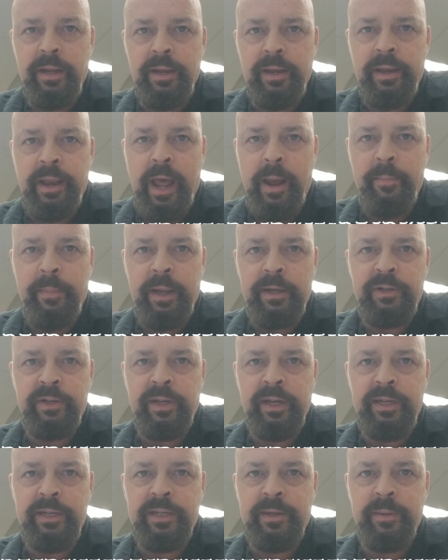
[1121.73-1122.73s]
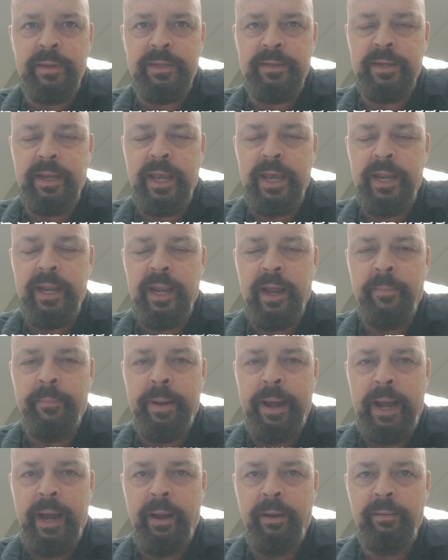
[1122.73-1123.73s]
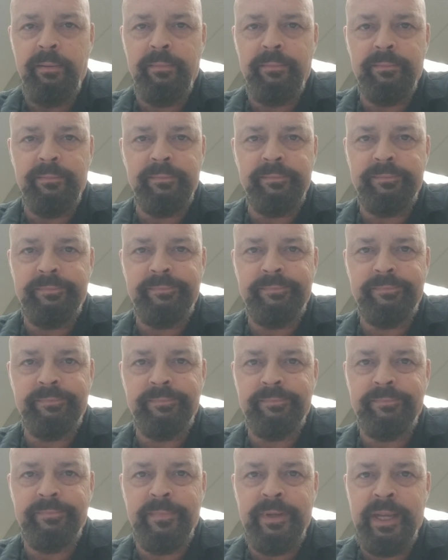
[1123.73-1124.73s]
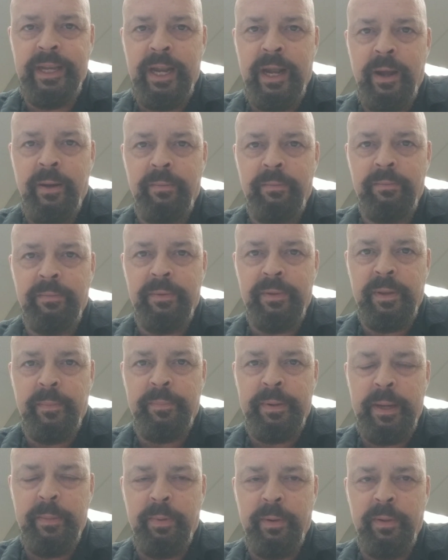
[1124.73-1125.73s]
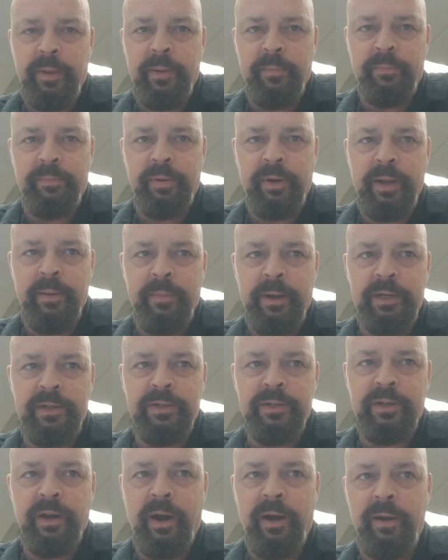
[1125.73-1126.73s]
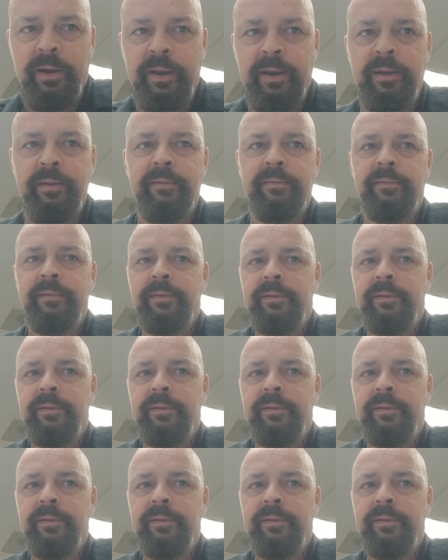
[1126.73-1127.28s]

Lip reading: Not much needs to be said about, you know, the people that pretty much started.